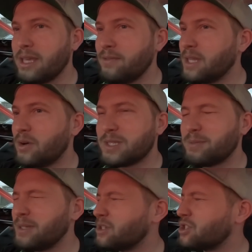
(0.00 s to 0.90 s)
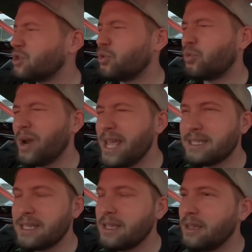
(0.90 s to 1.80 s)
even though it's been just
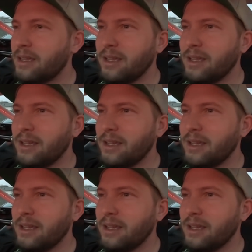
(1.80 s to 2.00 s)
crazy